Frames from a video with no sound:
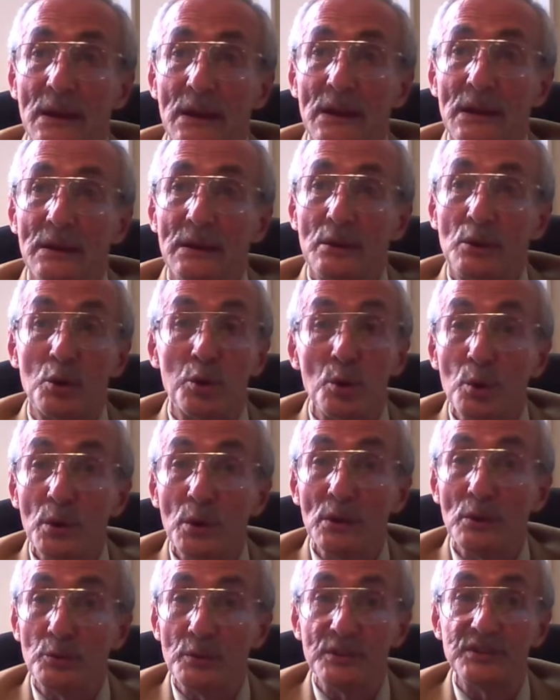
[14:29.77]

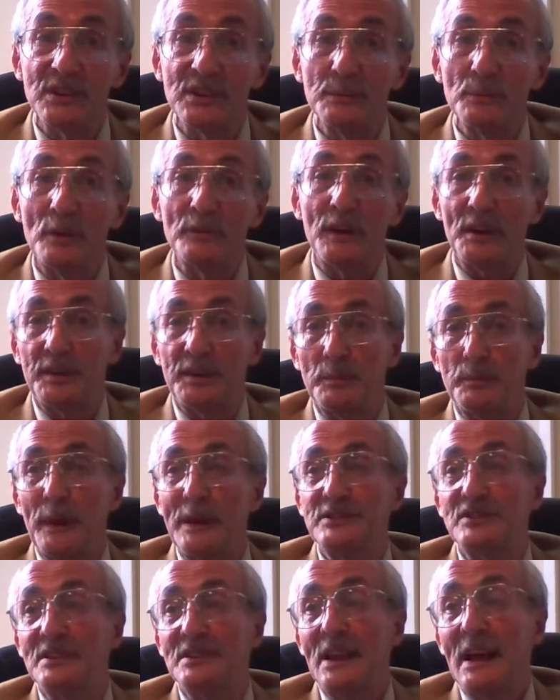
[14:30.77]
cruel regime of
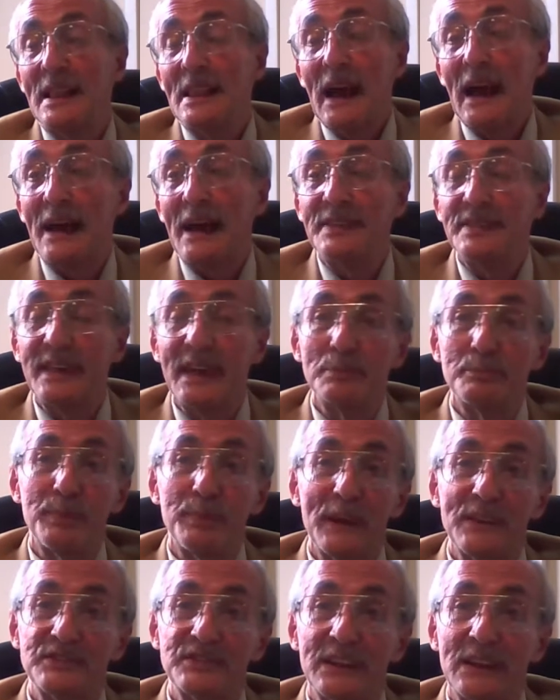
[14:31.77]
occupation, and then
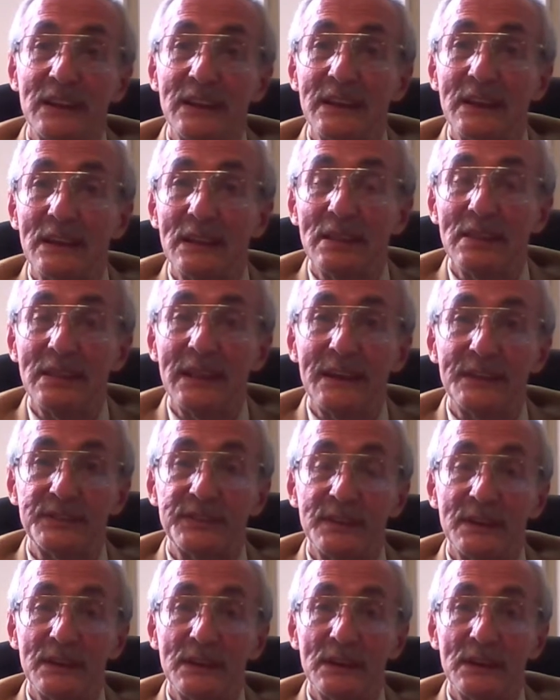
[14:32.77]
basically let